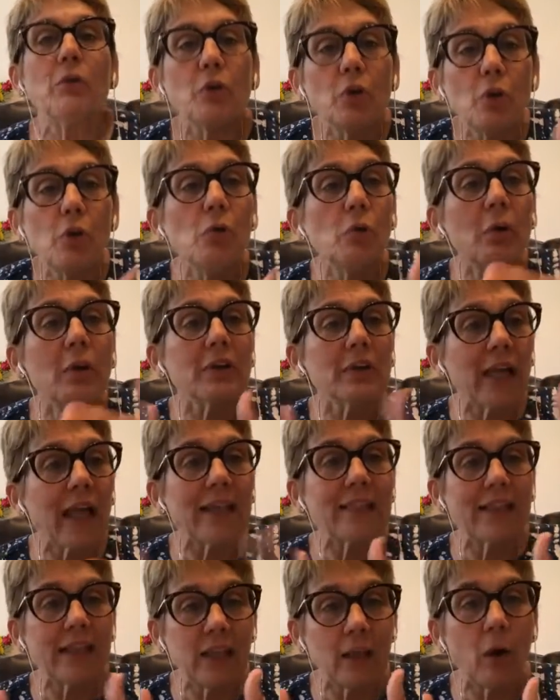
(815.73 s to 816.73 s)
You are
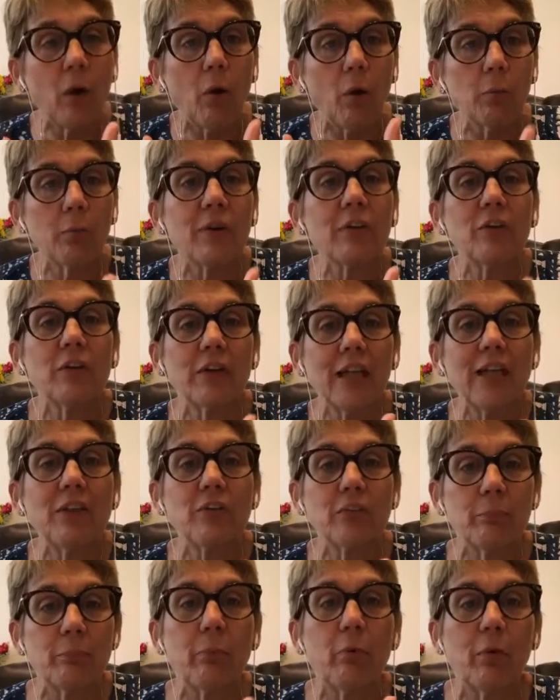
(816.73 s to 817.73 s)
not the
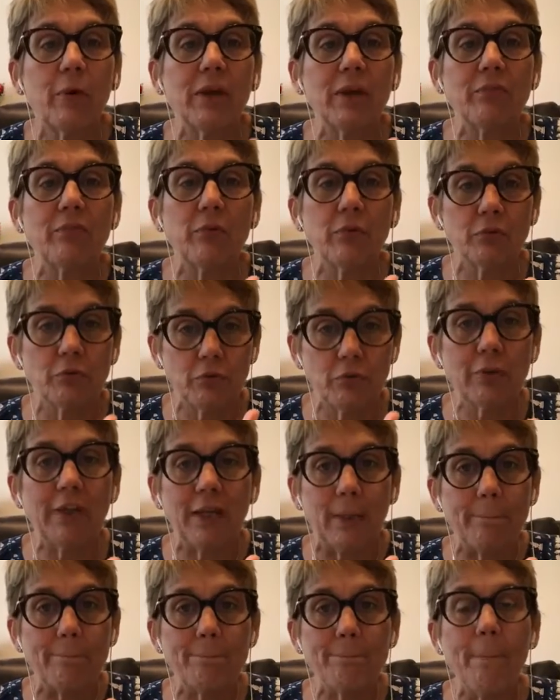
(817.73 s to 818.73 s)
origination point of your
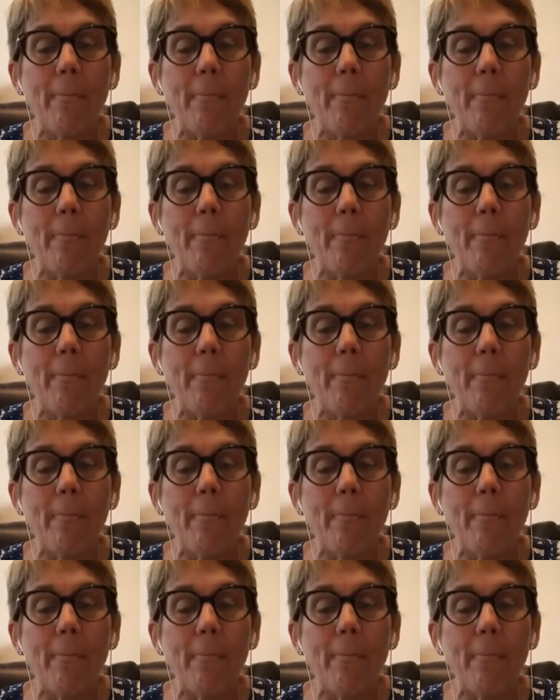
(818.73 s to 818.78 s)
dream.